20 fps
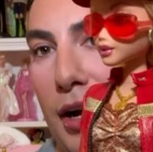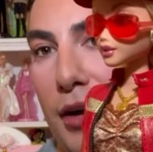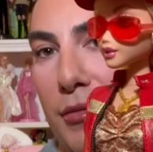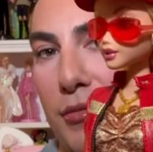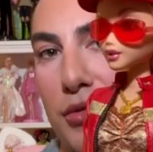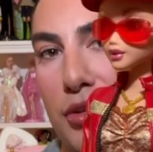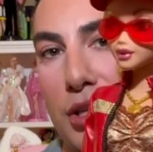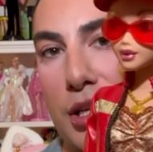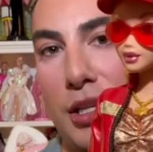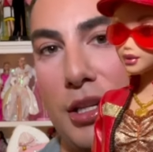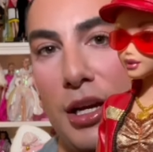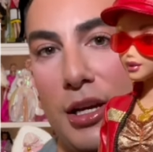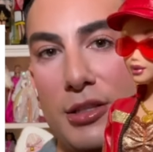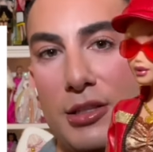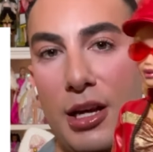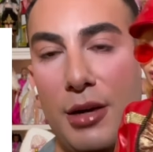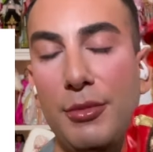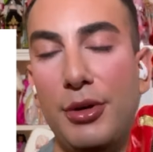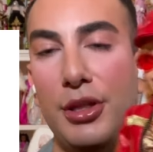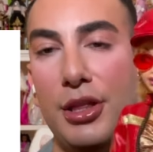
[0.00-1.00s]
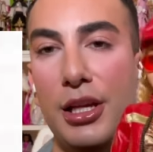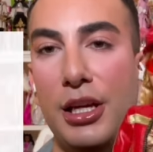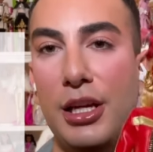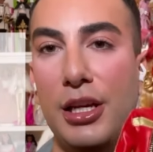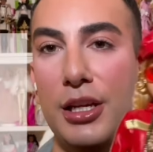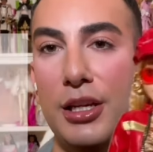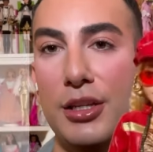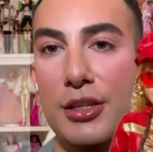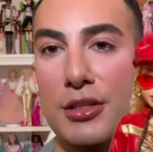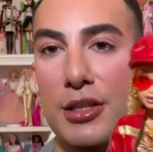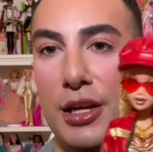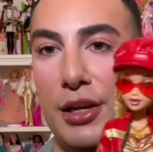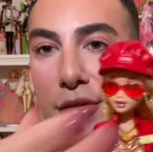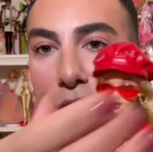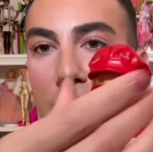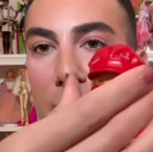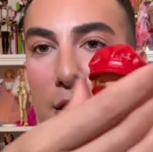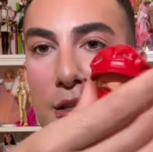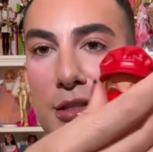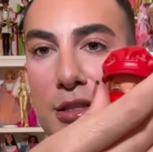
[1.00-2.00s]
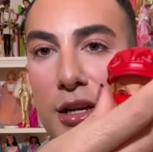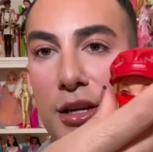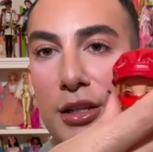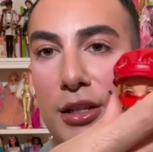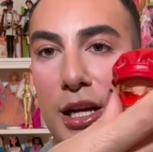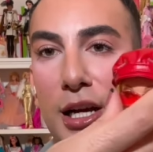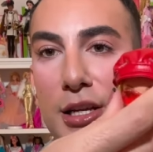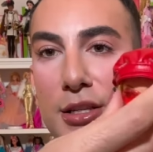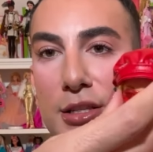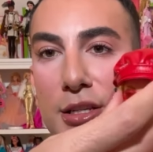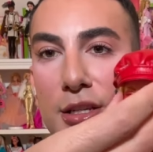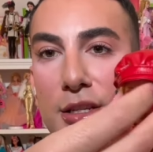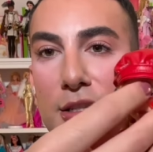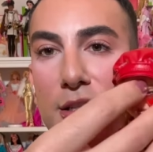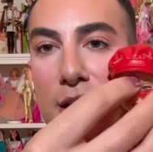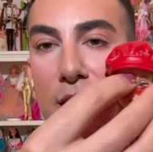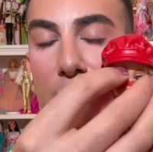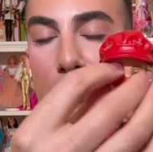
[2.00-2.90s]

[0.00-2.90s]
She does come with these like red sunglasses that I